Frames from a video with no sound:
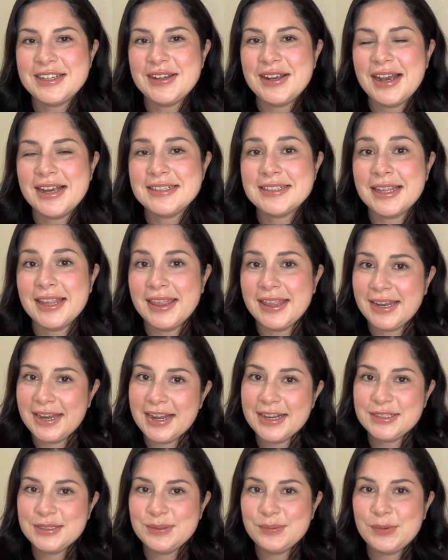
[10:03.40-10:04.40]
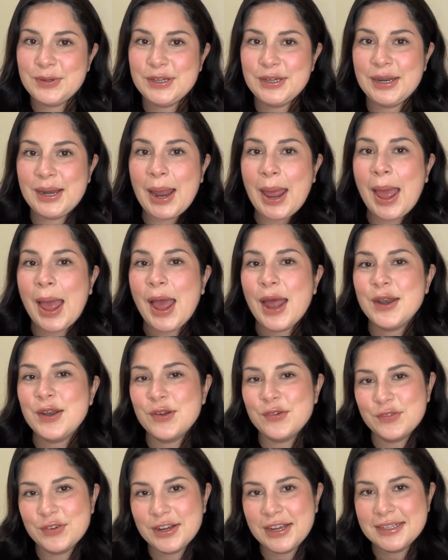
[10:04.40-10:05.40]
you guys in the next one.
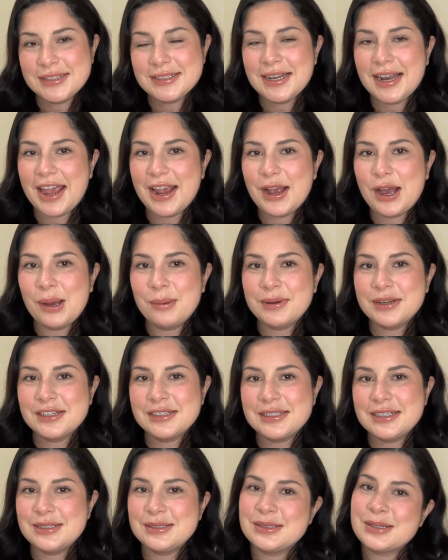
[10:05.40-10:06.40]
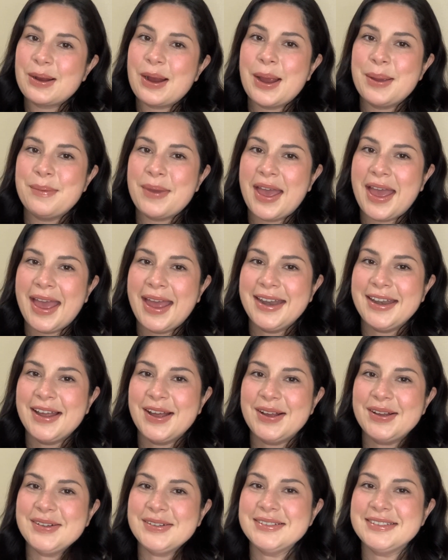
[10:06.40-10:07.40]
Don't forget to like, comment, and subscribe, and
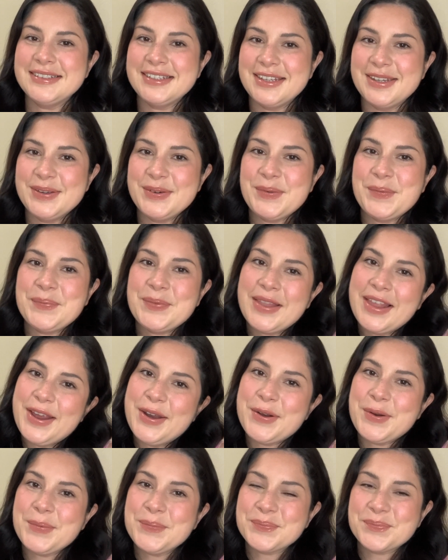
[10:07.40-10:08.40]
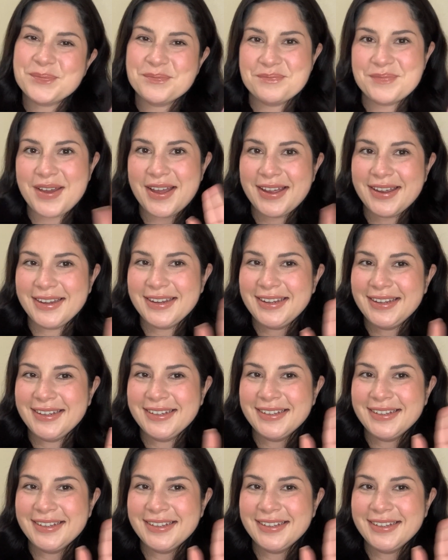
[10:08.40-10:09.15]
I'll see you later. Bye.